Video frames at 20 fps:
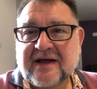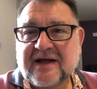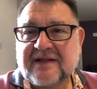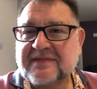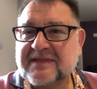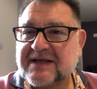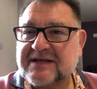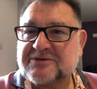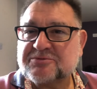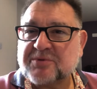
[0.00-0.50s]

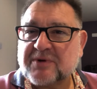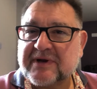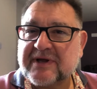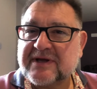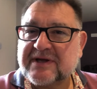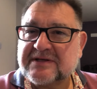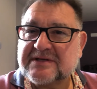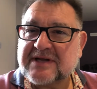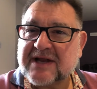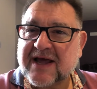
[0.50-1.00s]
that's what
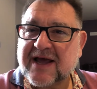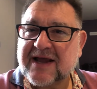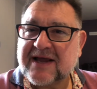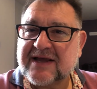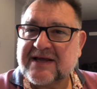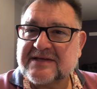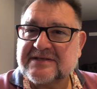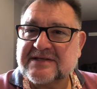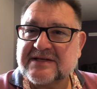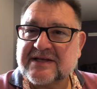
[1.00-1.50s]
it's like,
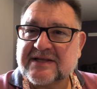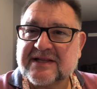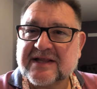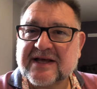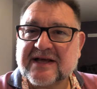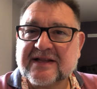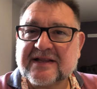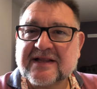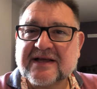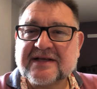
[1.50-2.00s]
isn't it?
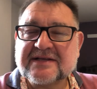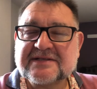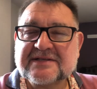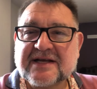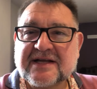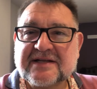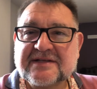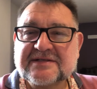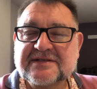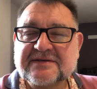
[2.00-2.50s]
That
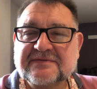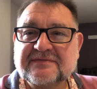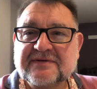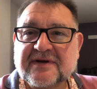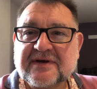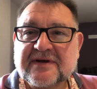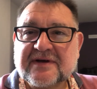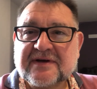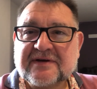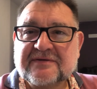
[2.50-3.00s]
sense of
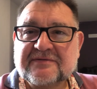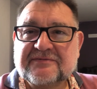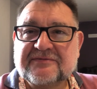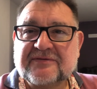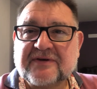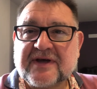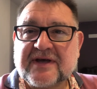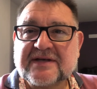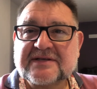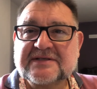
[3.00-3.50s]

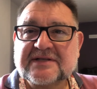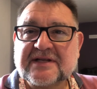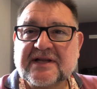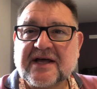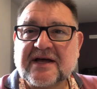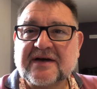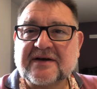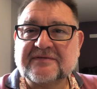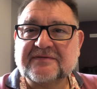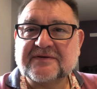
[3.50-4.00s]
first
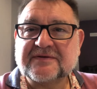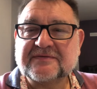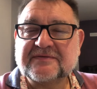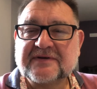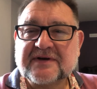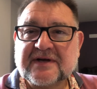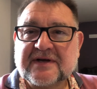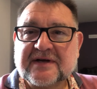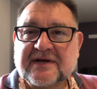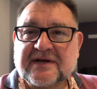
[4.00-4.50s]
love,
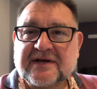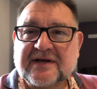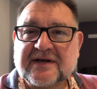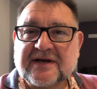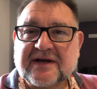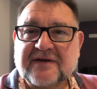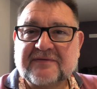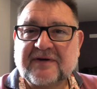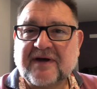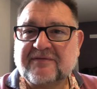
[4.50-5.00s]

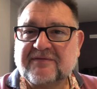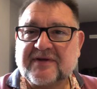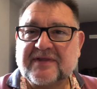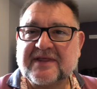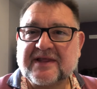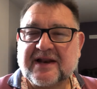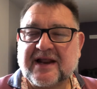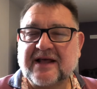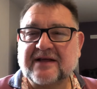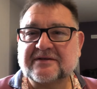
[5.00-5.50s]
of
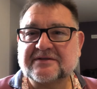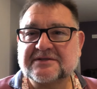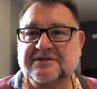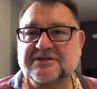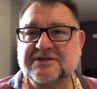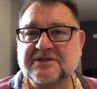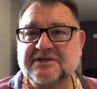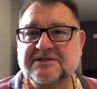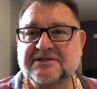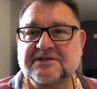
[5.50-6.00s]
everything else
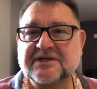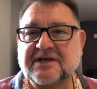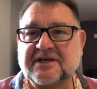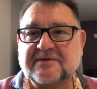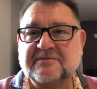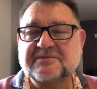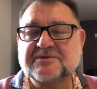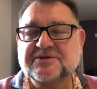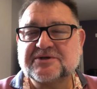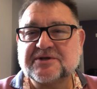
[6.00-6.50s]
just
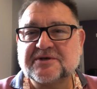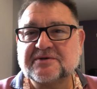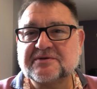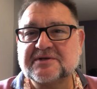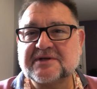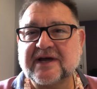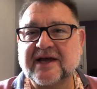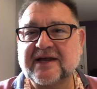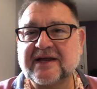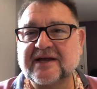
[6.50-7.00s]
seems to
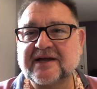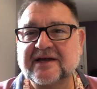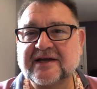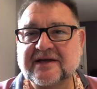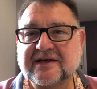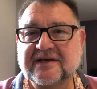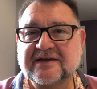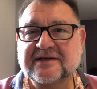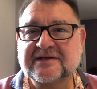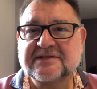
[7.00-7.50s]
take
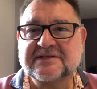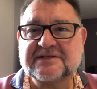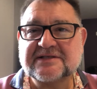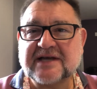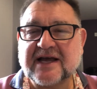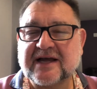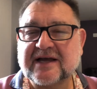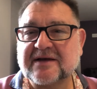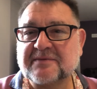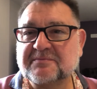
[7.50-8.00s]

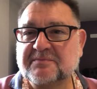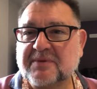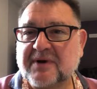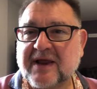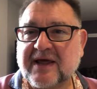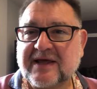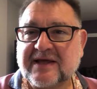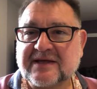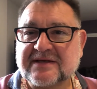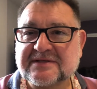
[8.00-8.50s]
second
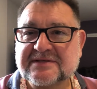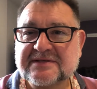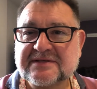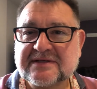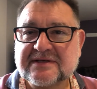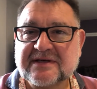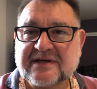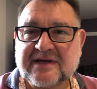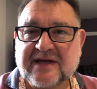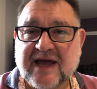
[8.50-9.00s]
place.
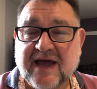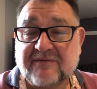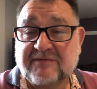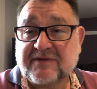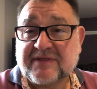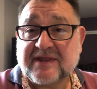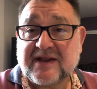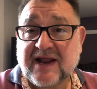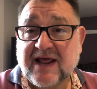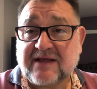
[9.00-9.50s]

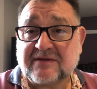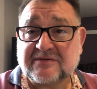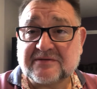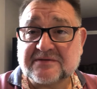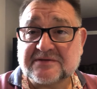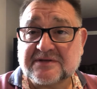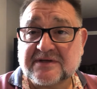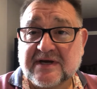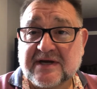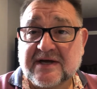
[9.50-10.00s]
Everything
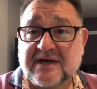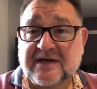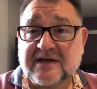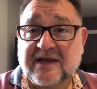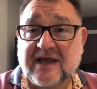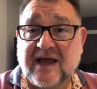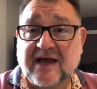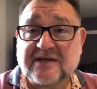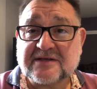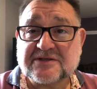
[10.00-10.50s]
else
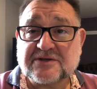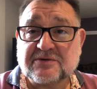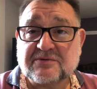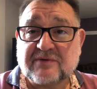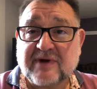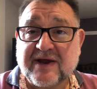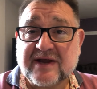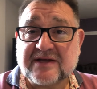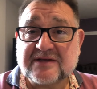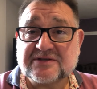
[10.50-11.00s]
gets
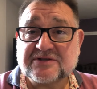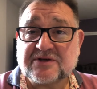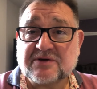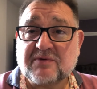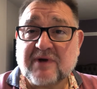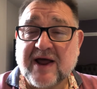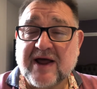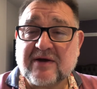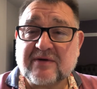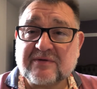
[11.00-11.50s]
arranged
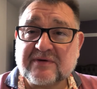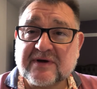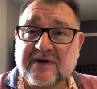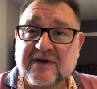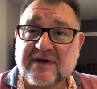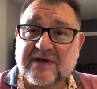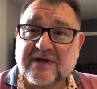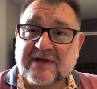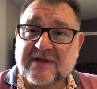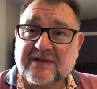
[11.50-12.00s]
around
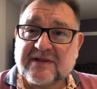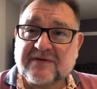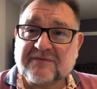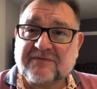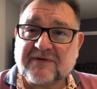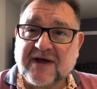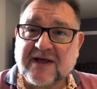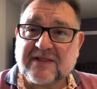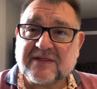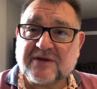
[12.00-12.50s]
the
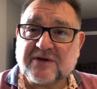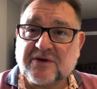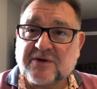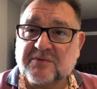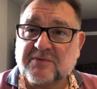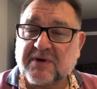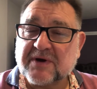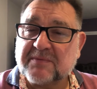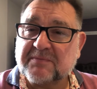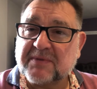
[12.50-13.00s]
fact that
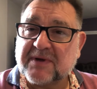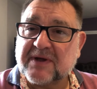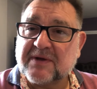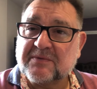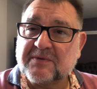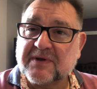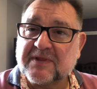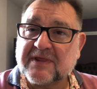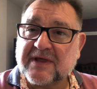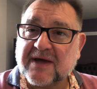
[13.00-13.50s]
you want to be
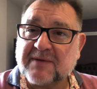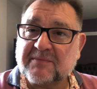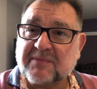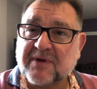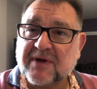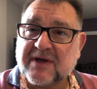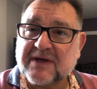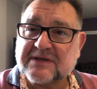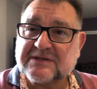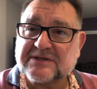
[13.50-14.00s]
with that
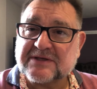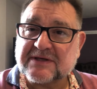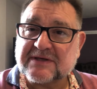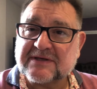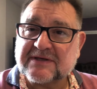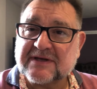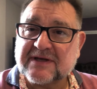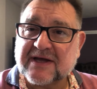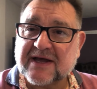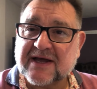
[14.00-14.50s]

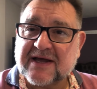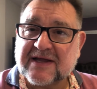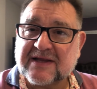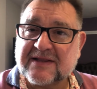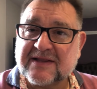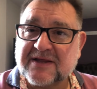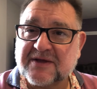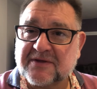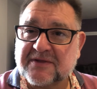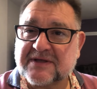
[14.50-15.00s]
person,
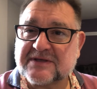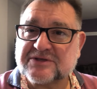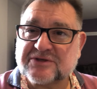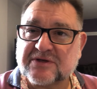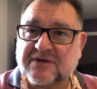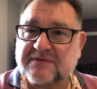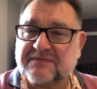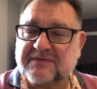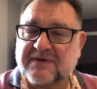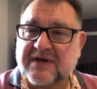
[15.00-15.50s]
and the other
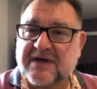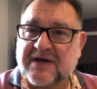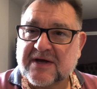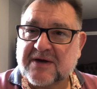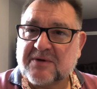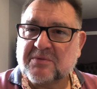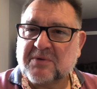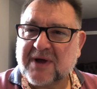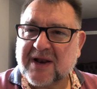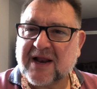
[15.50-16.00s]
stuff,
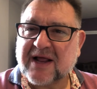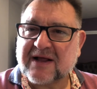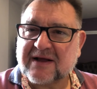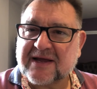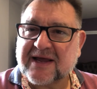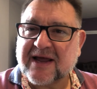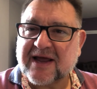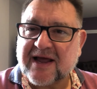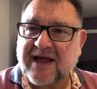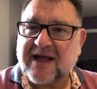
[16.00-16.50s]
well,
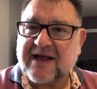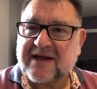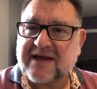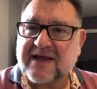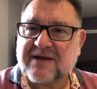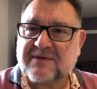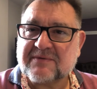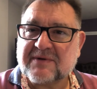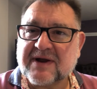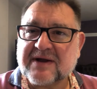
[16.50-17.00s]
I'll
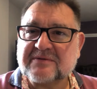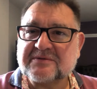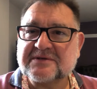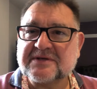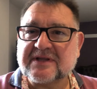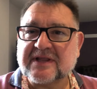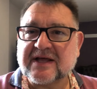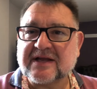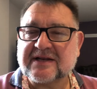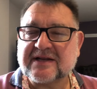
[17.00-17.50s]
get round
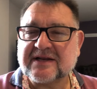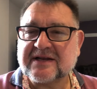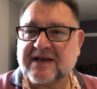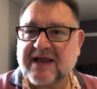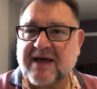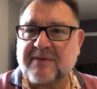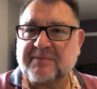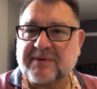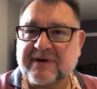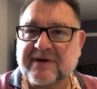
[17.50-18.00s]
to that. It'll
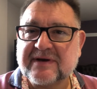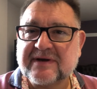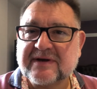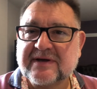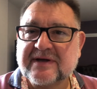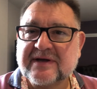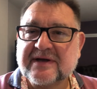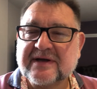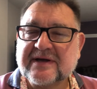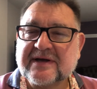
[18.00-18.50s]
happen.
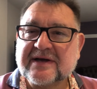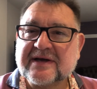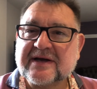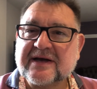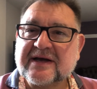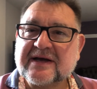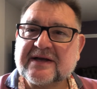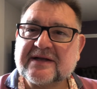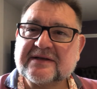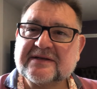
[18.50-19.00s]

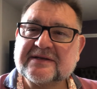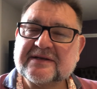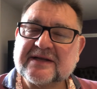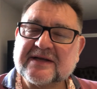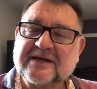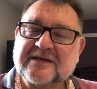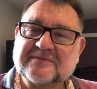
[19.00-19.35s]
And